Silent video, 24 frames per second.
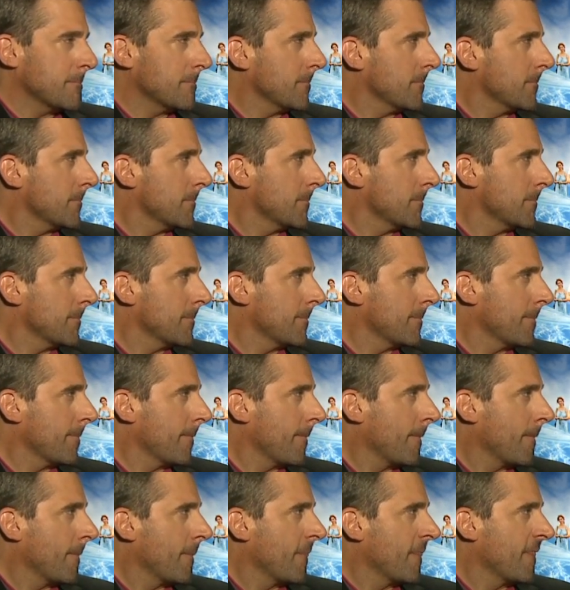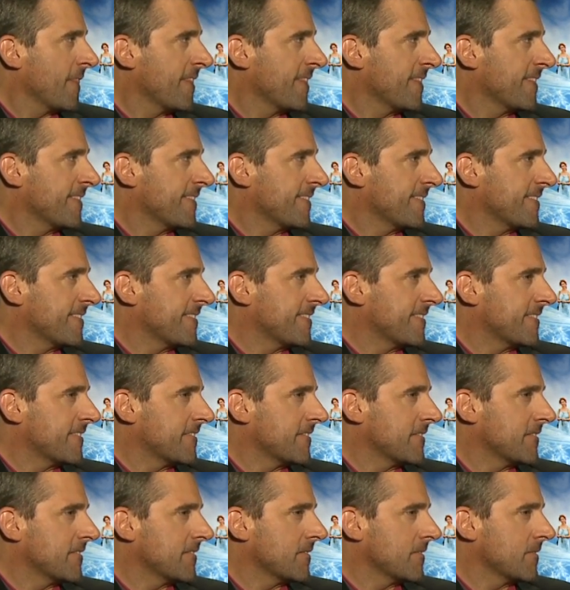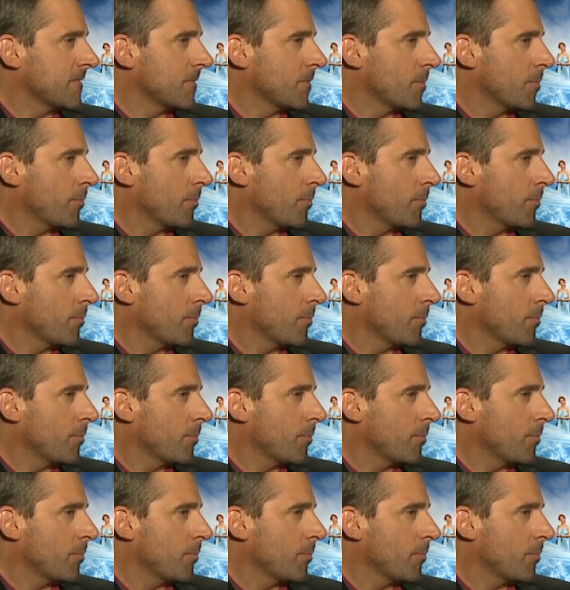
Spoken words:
(not speaking)